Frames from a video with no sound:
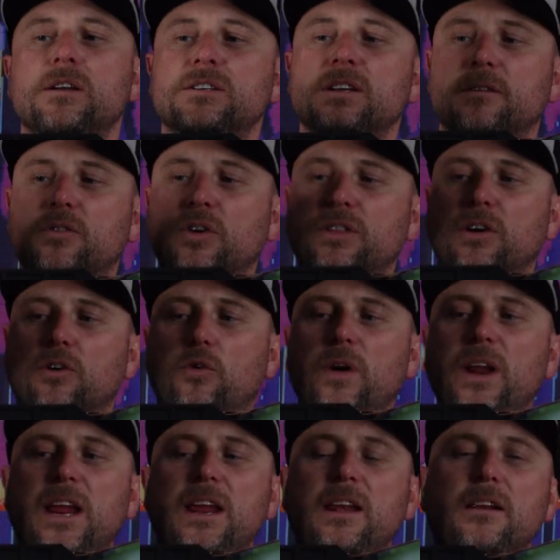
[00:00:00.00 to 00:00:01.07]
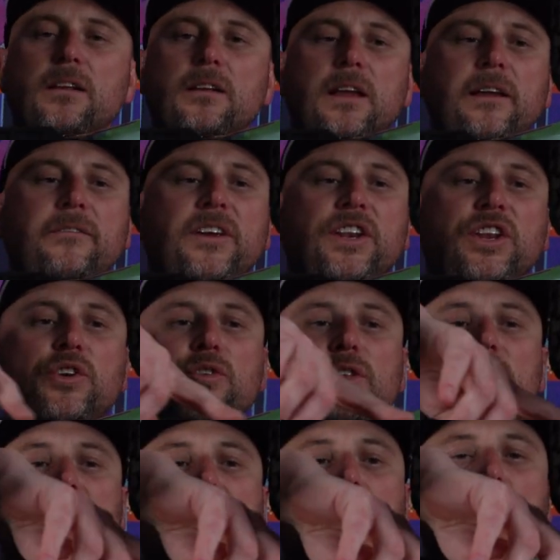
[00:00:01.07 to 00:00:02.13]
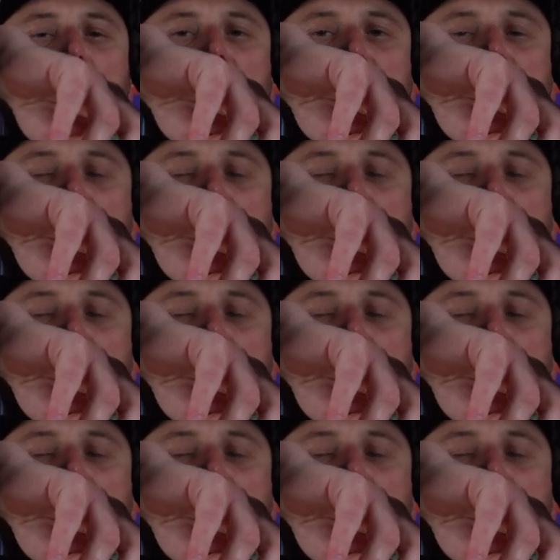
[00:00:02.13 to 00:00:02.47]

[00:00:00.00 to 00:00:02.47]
I've got the green heavy duty, the red